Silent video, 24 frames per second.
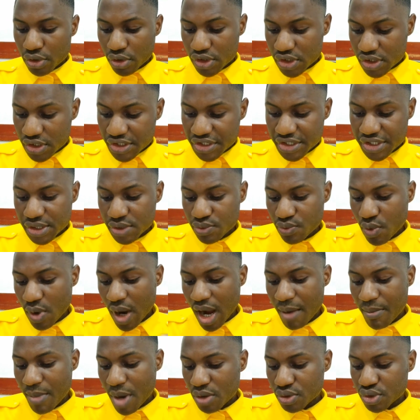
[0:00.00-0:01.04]
Groceries will
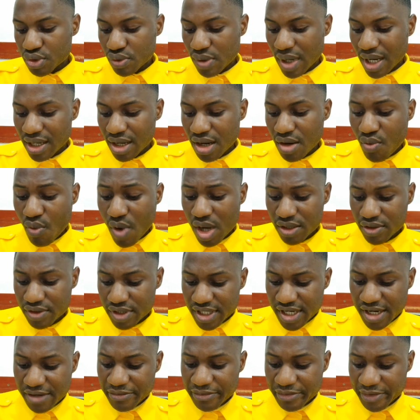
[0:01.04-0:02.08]
amount to around
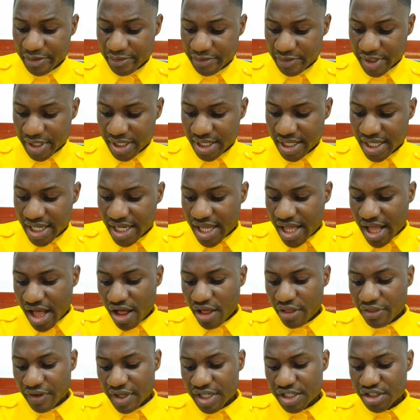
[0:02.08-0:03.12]
150.
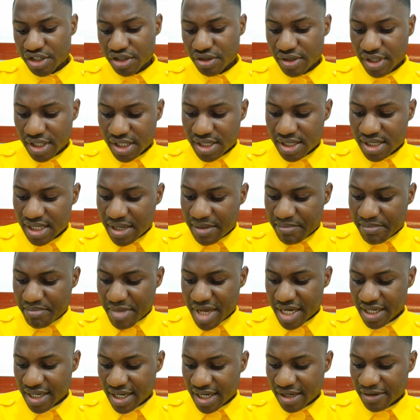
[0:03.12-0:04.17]
Health insurance,
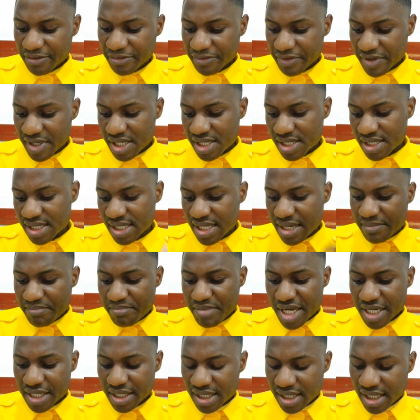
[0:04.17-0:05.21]
medical fees,
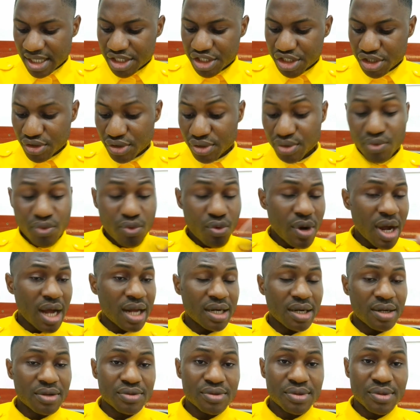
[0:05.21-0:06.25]
medication will
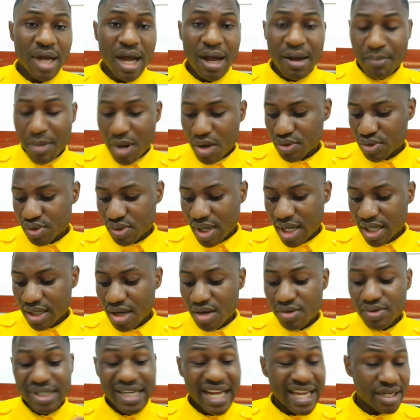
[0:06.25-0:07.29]
amount to
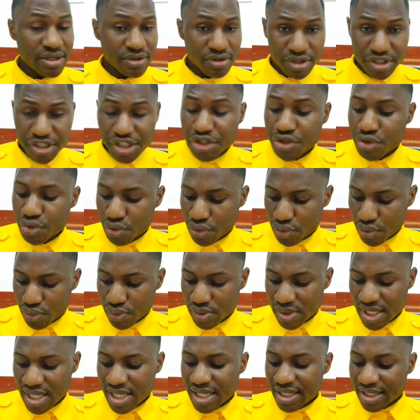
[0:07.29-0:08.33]
around 900
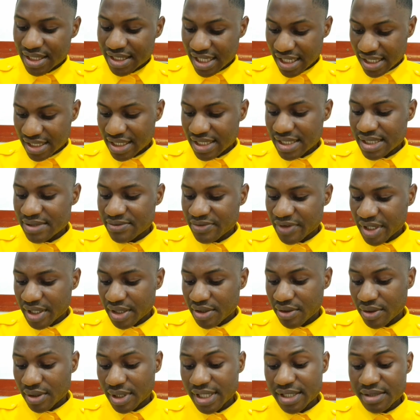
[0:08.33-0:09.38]
euros. That is
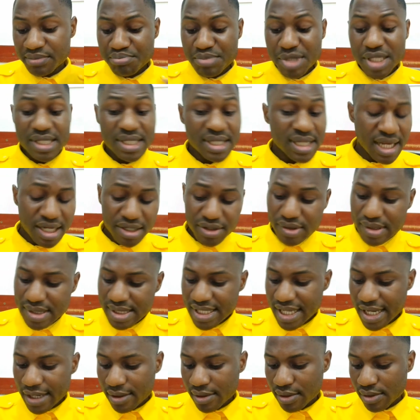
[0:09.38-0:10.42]
very correct.
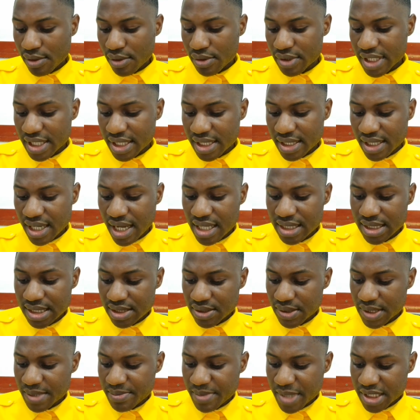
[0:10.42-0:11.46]
Miscellaneous like clothing and
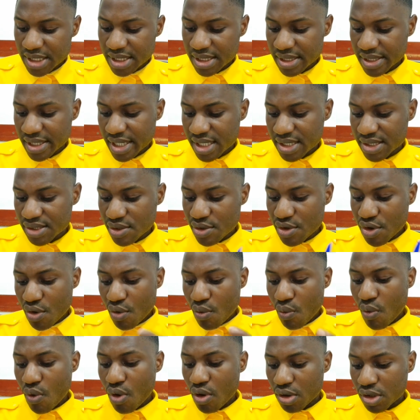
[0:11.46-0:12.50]
study materials
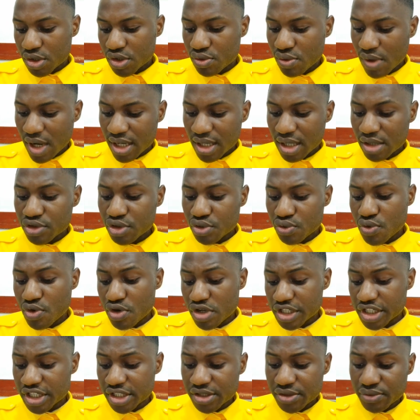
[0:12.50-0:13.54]
will cost you around
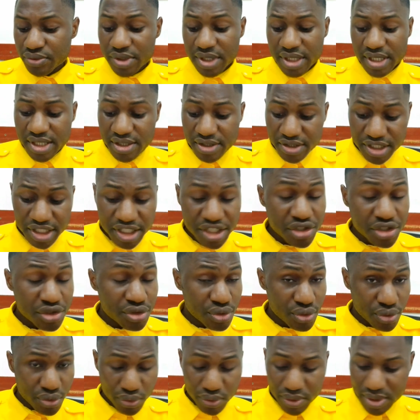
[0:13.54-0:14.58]
200 to 300
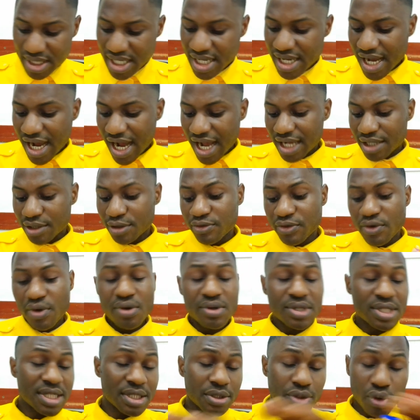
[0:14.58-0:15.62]
euros, and of
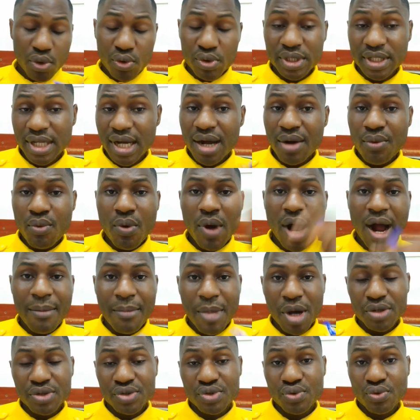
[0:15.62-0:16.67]
course the total will
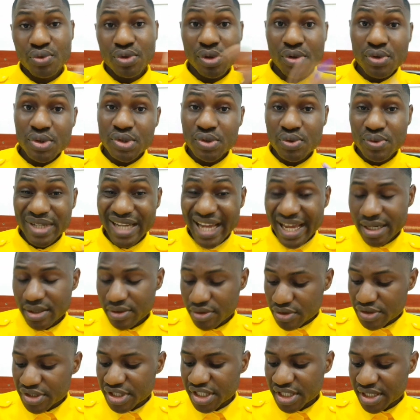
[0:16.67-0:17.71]
amount to close to
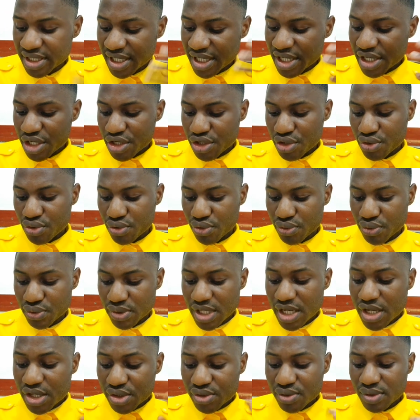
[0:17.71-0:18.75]
900
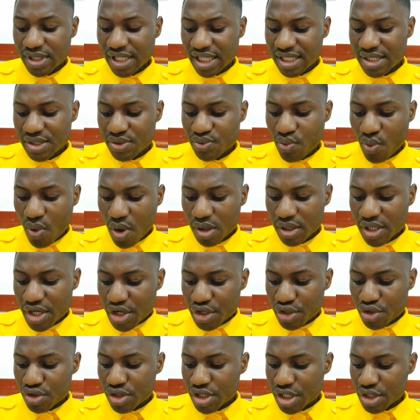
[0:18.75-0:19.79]
euros. So that is what
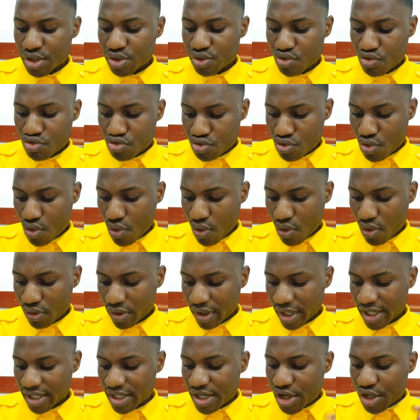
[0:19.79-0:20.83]
you need to know,
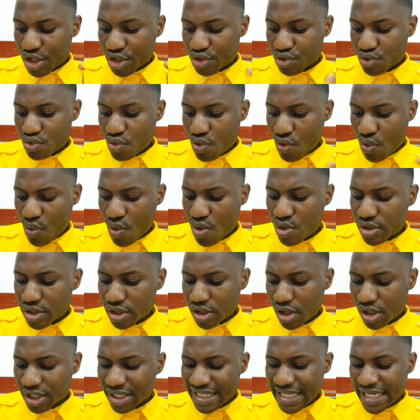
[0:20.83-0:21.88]
alright? You will
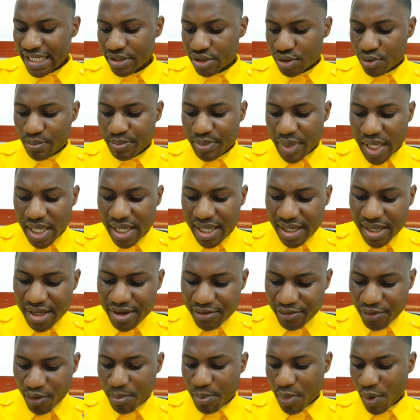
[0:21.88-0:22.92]
not need to pay
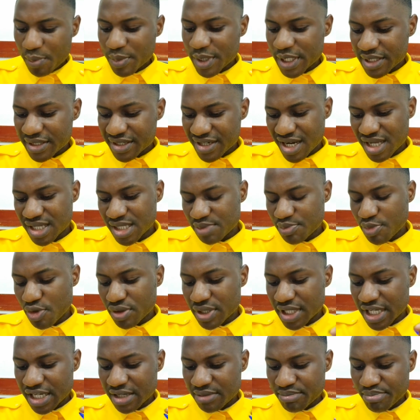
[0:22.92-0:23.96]
for public
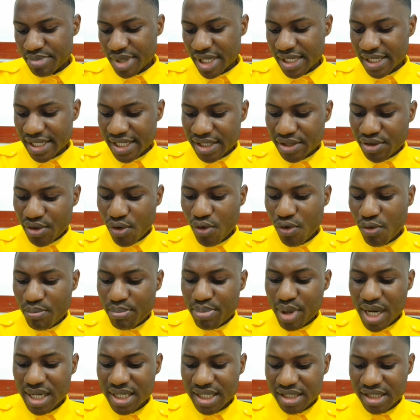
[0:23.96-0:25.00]
transport in Berlin or
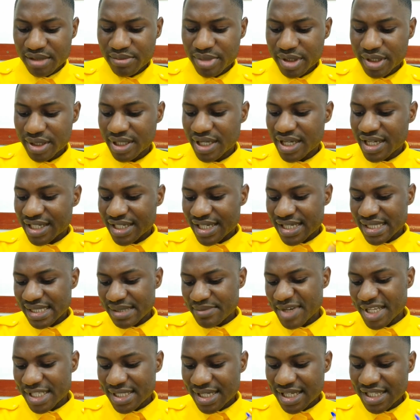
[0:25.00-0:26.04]
Brandenburg. The
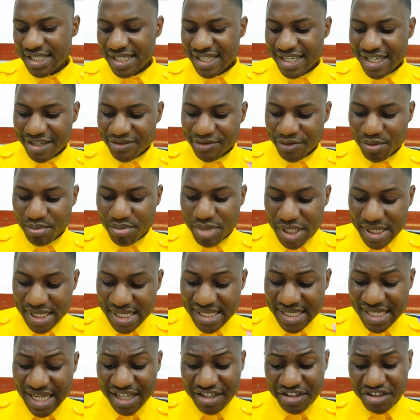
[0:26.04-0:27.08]
semester ticket for
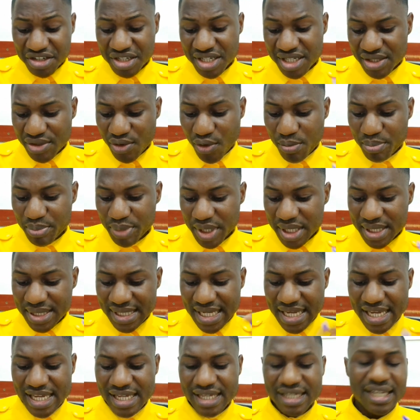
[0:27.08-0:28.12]
buses and trains
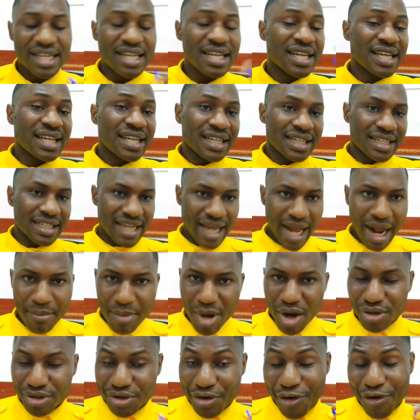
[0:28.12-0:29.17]
operates in the
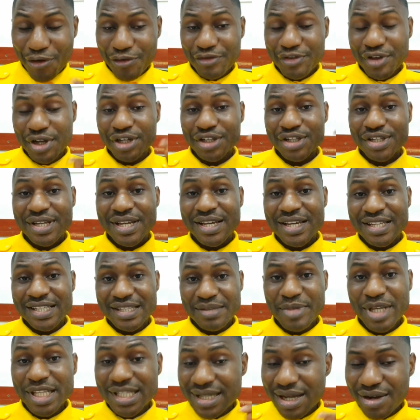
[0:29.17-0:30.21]
amount of your
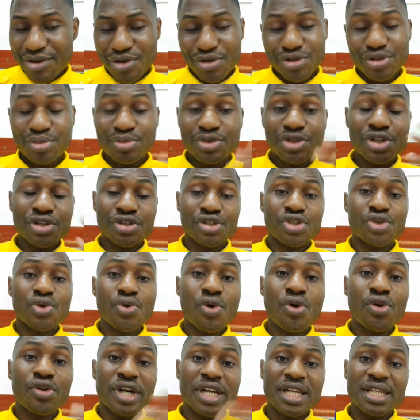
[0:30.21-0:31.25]
semester contribution.
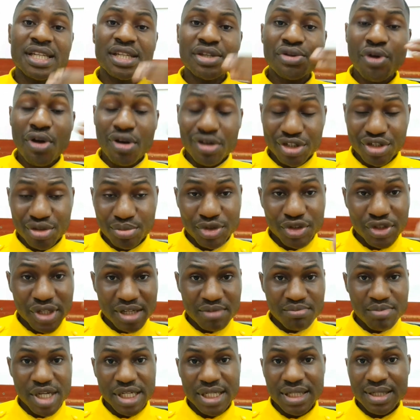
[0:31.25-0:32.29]
So already you
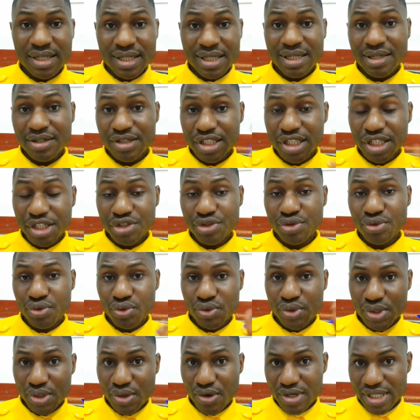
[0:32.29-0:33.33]
contributed money, 300
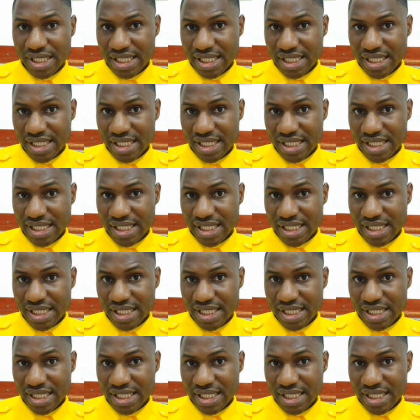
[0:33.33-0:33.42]
euros.